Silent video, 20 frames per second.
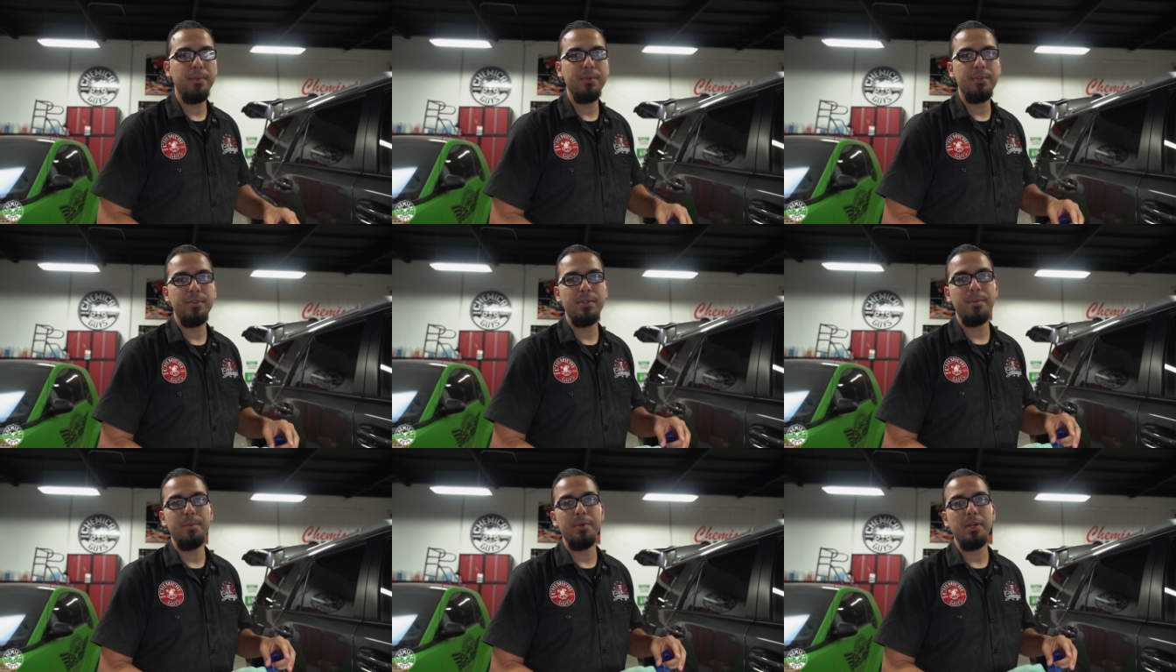This
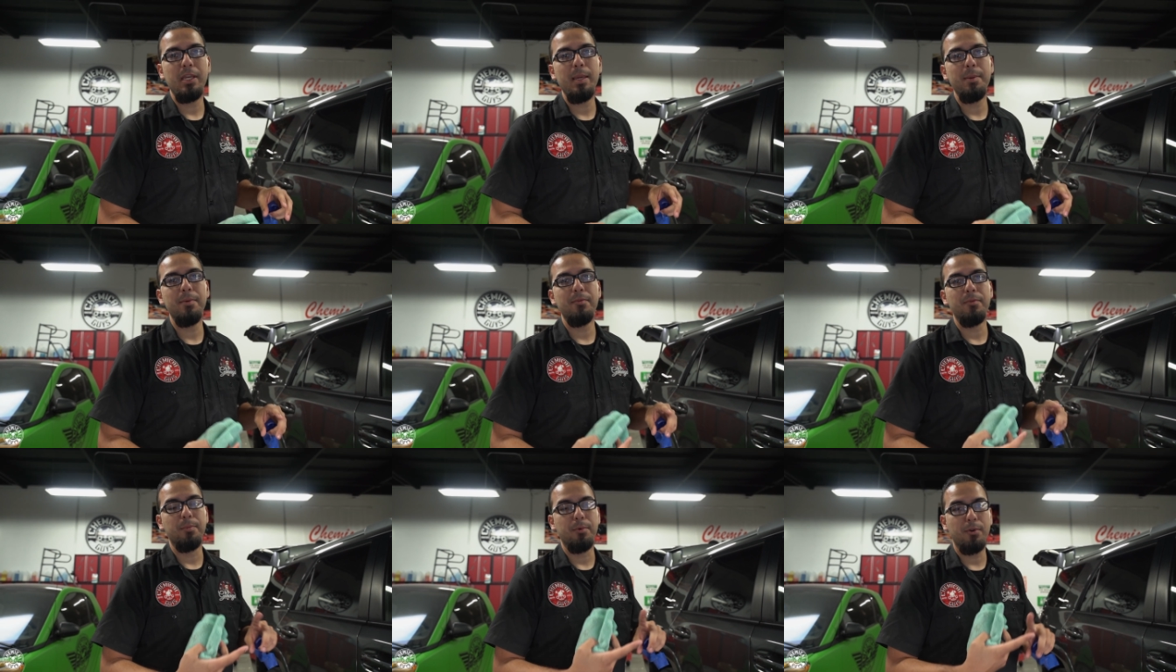is something to
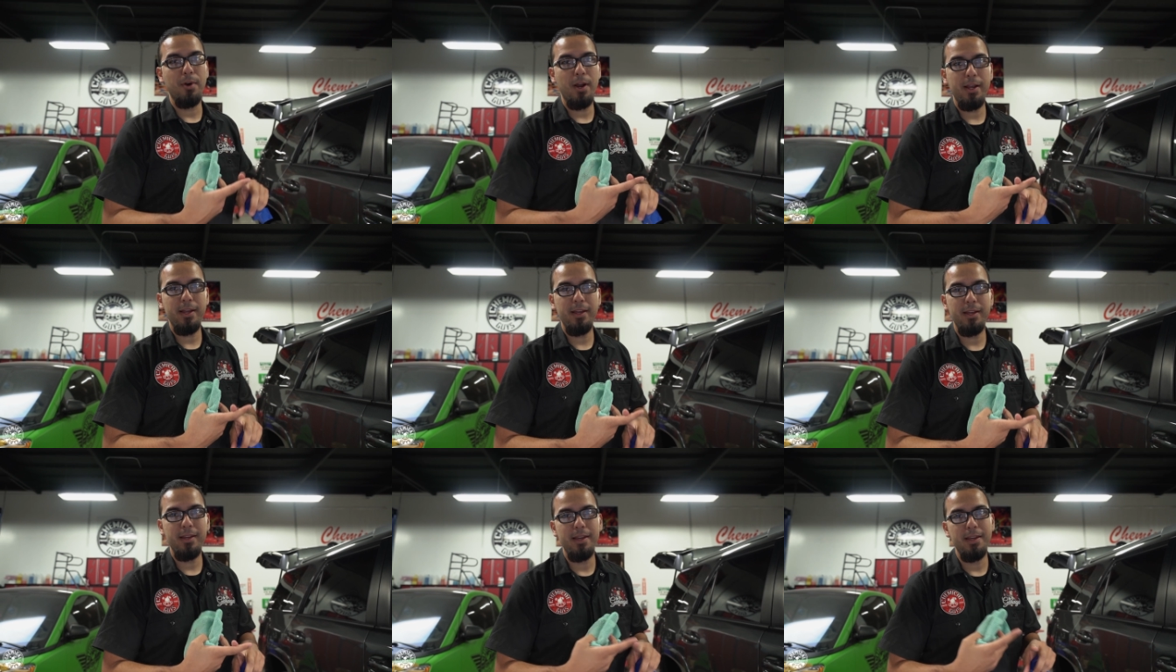keep it from
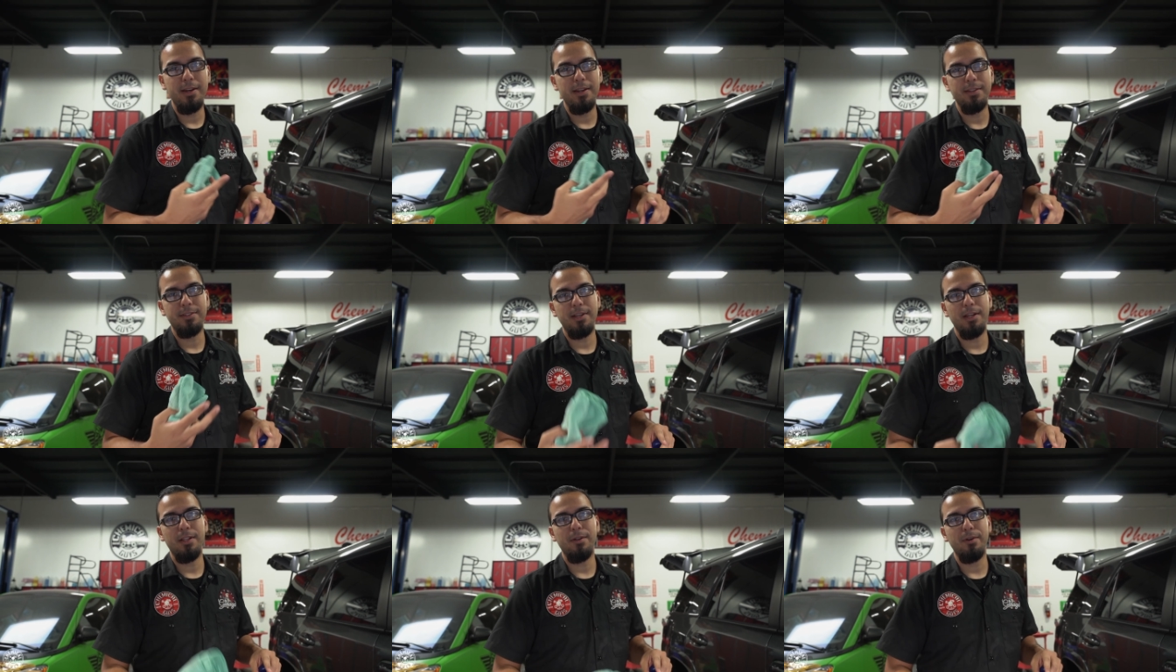cracking and
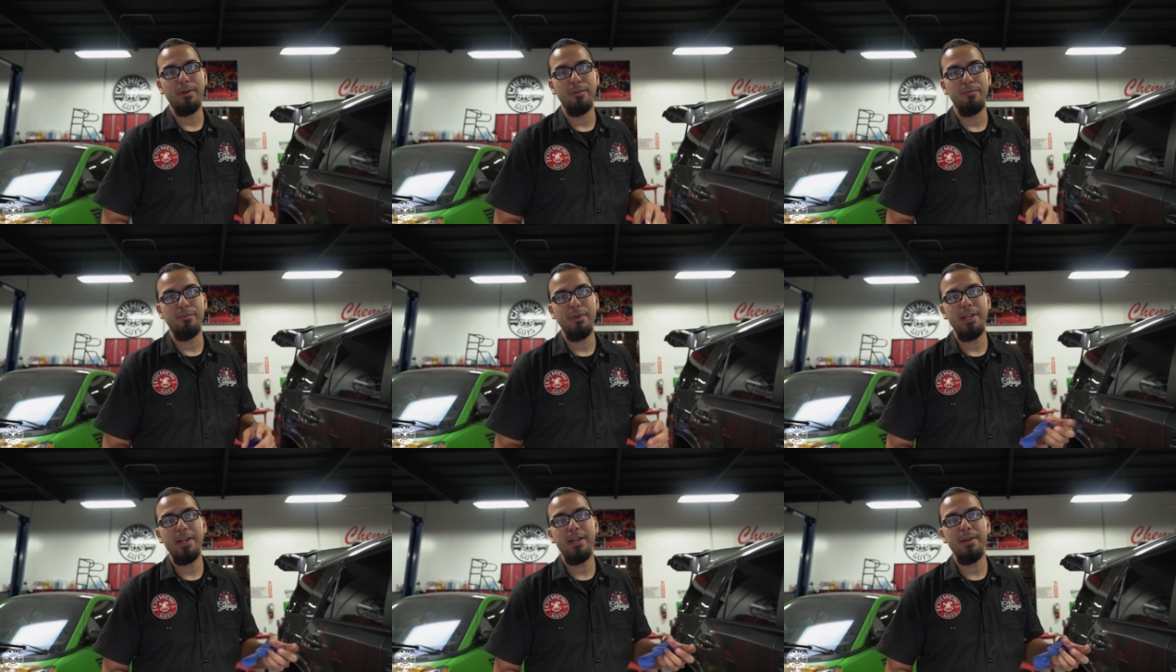discoloring and
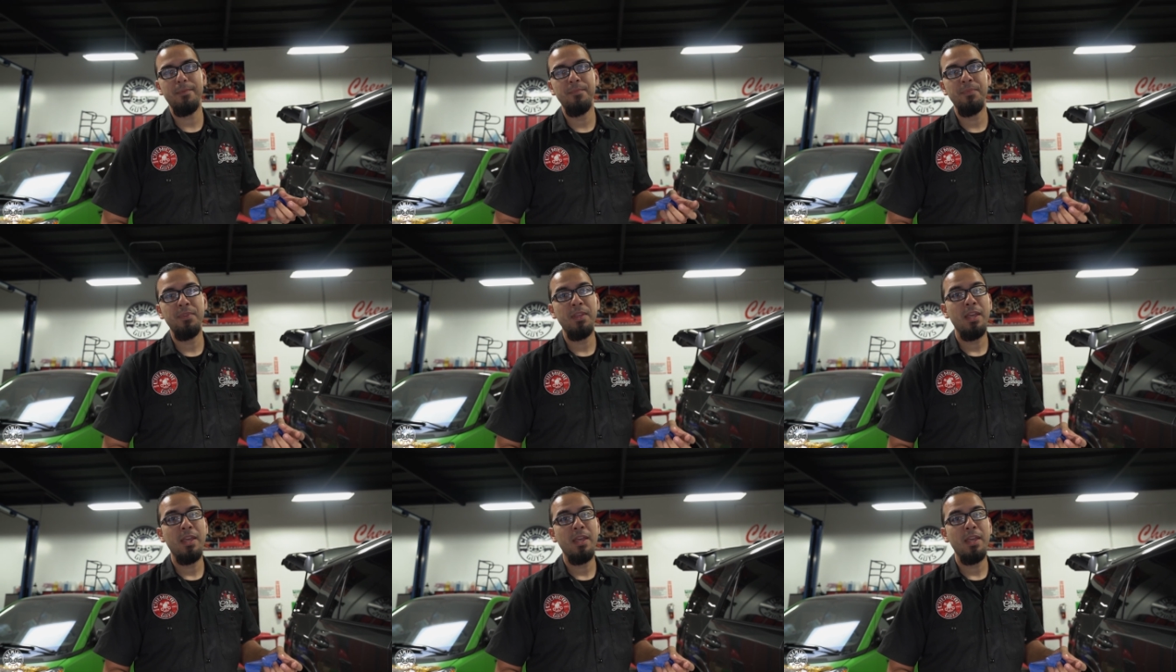fading.